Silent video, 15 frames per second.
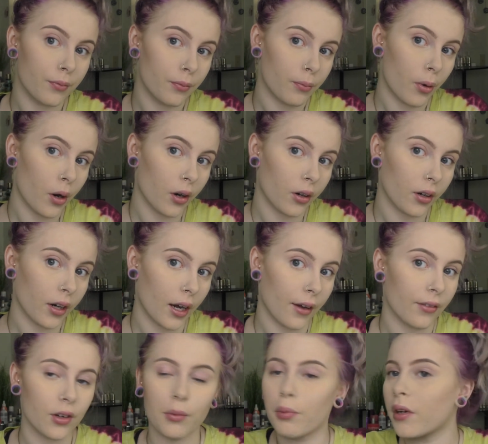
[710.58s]
Park
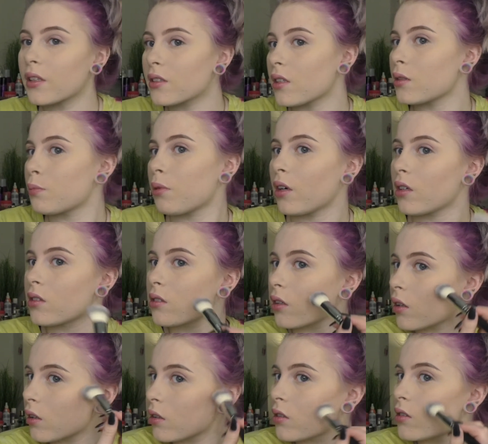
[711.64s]
Avenue Princess bronzer.